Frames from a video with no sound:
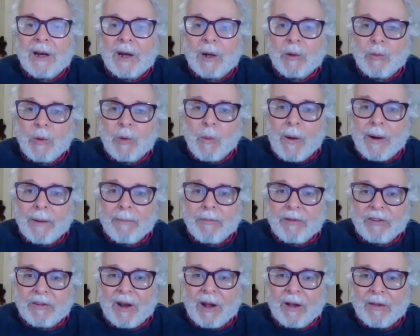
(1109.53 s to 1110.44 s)
and we
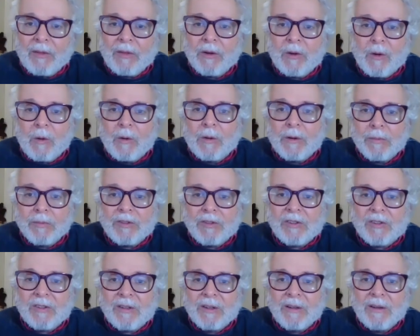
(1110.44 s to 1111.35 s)
wiped down the
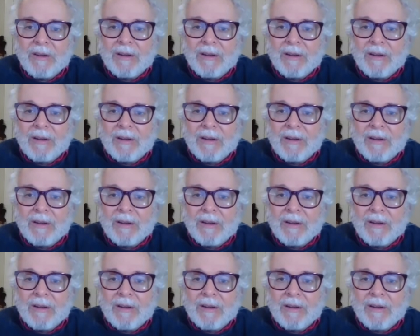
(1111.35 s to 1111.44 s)
corpse.